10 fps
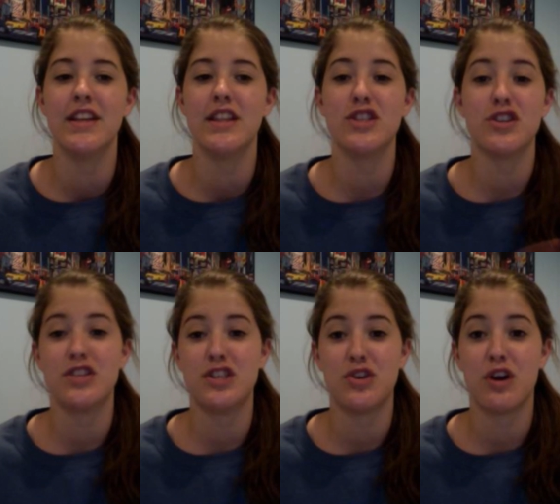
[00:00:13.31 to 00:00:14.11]
the
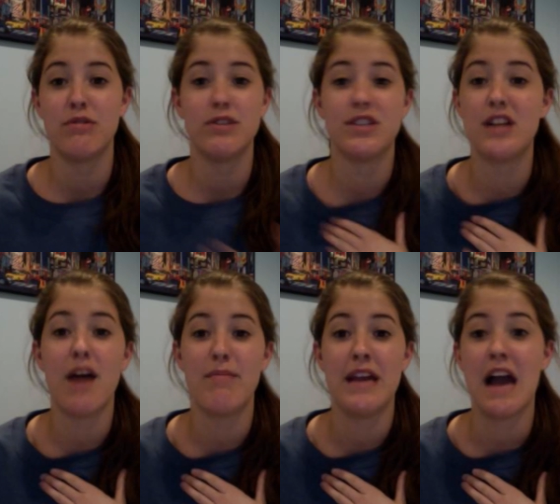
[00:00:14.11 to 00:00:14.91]
Jersey Shore, which is
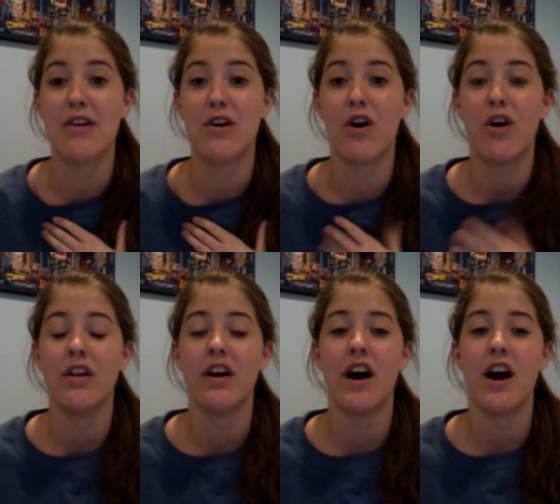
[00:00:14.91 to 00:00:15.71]
not me at
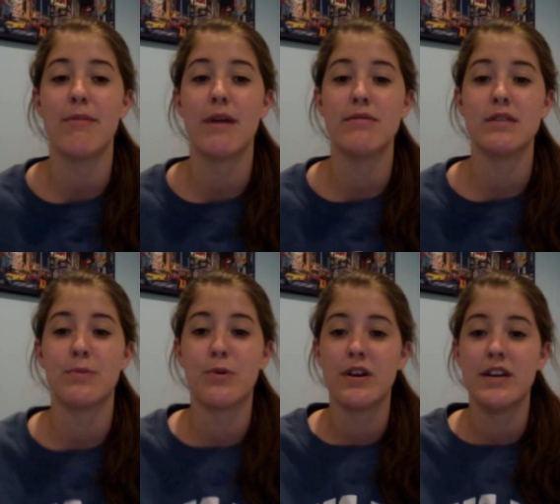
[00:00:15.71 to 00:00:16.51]
all. I was
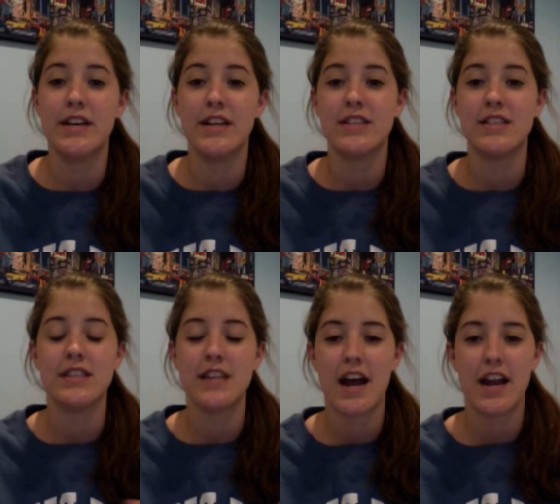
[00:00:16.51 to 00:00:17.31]
born in
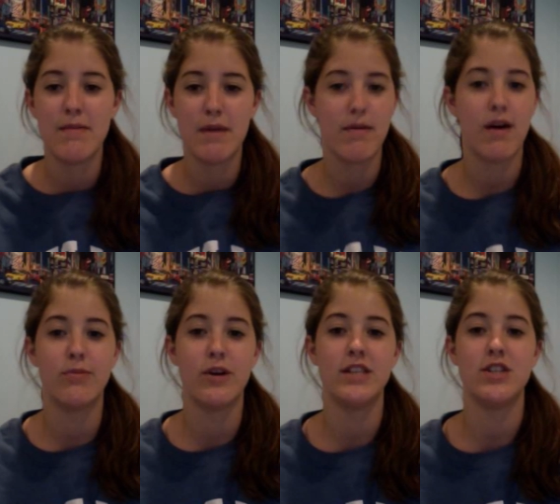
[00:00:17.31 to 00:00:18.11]
Cincinnati. My mom
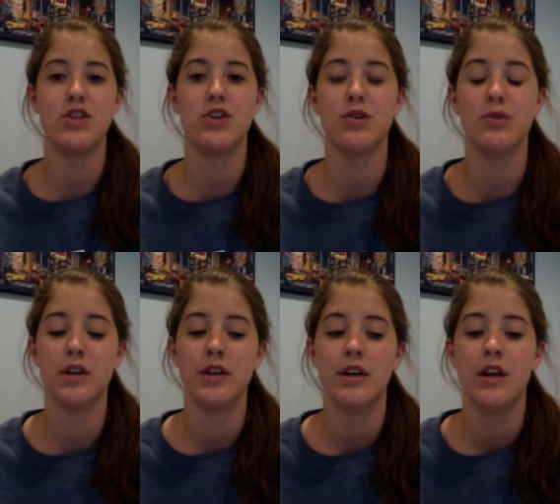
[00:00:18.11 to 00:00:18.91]
went to
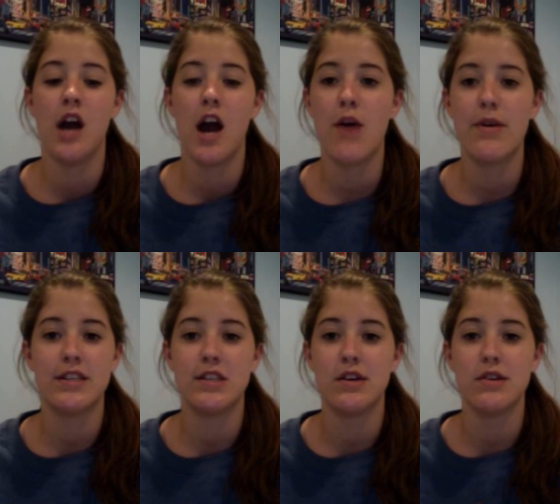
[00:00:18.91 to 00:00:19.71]

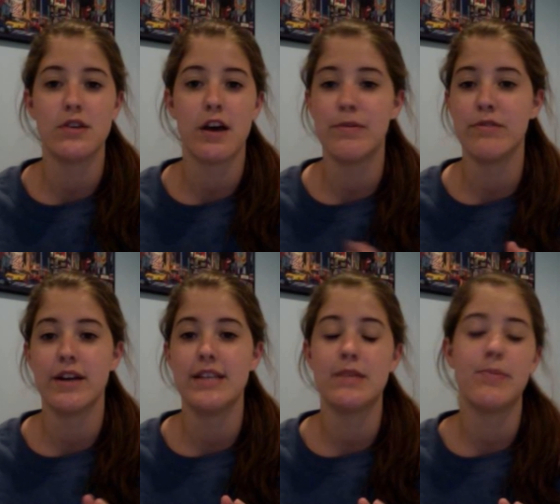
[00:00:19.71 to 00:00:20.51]
OSU, so I've been
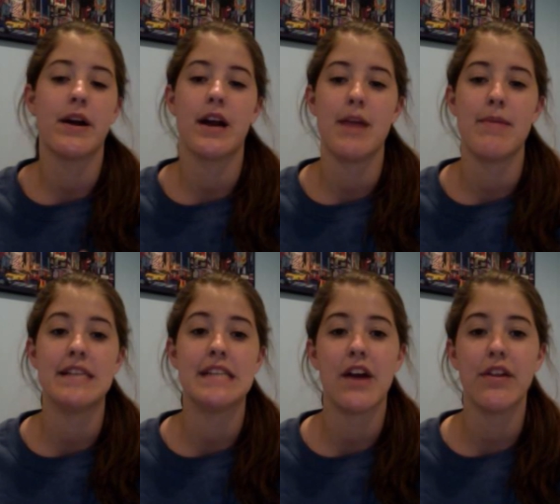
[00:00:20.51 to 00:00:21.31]
raised a Buckeye my
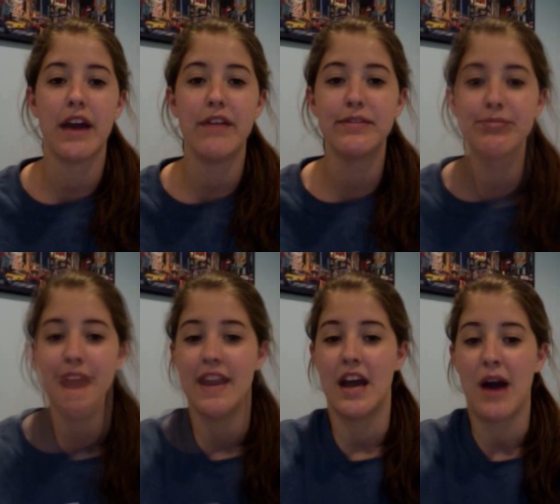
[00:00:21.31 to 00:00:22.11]
entire life.
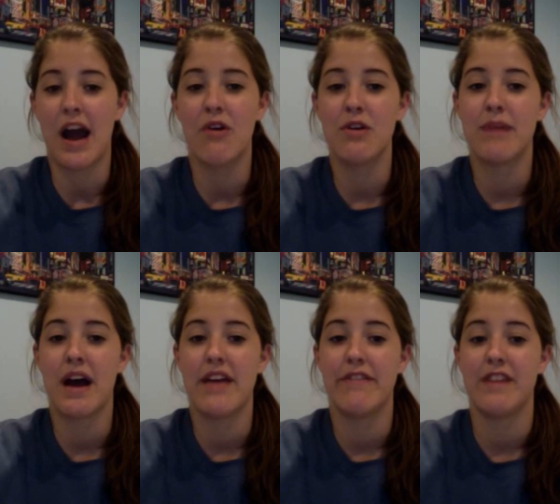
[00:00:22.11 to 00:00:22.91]
Now, how would
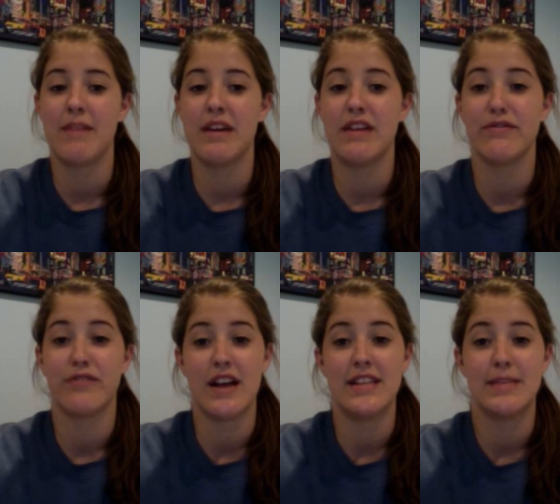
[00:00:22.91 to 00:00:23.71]
my family and
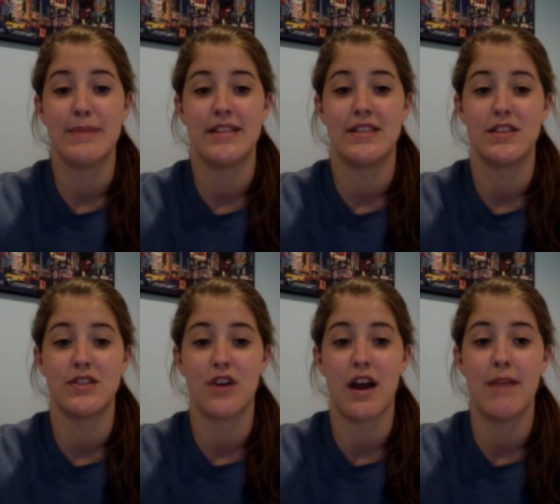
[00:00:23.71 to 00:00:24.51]
friends best
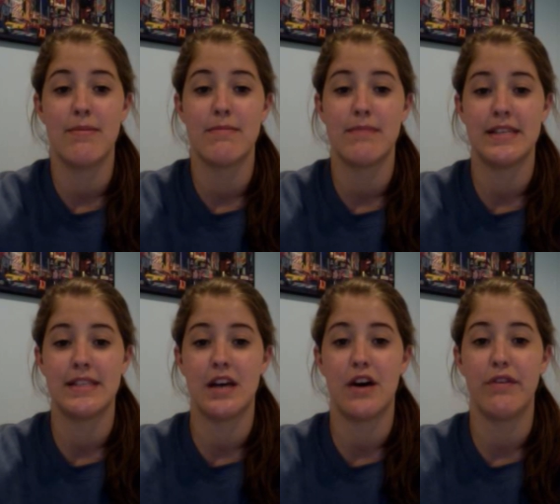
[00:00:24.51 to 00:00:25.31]
describe
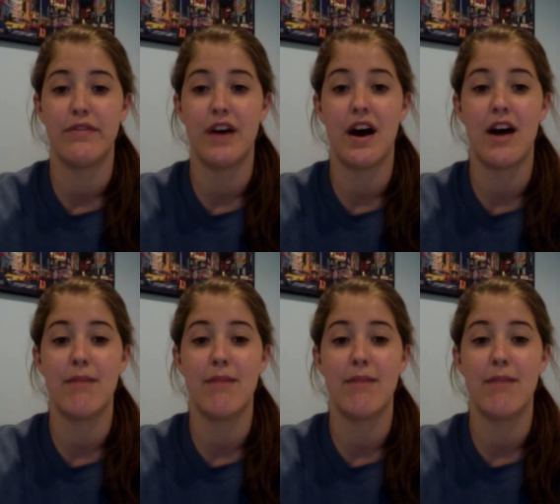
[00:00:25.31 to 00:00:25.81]
myself?